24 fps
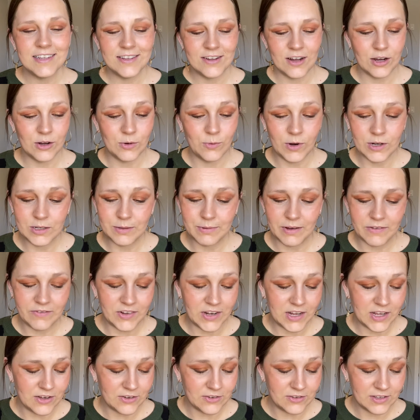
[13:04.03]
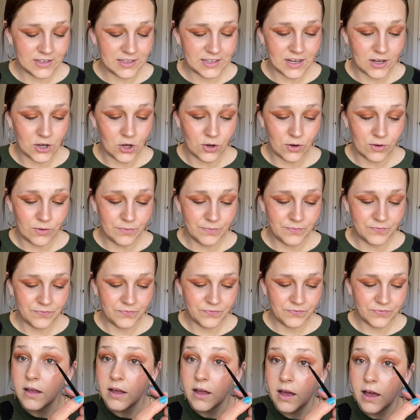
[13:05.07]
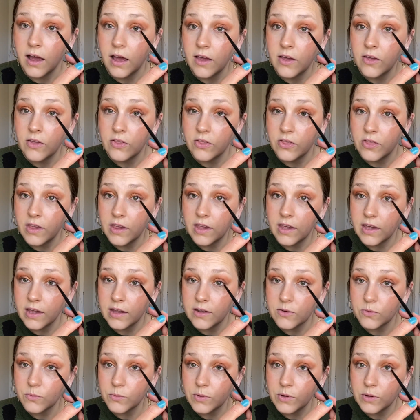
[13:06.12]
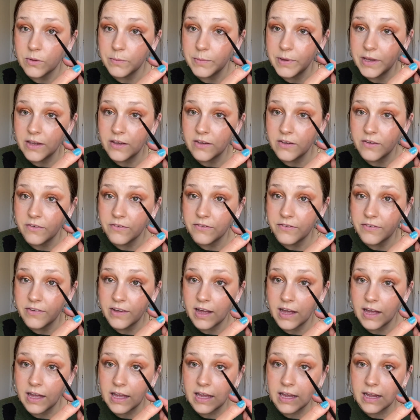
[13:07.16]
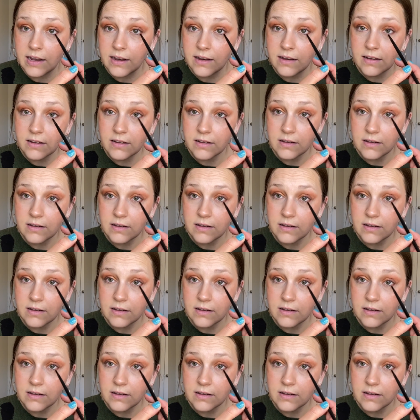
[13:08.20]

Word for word: not gonna watch my videos. So I think it will be fine.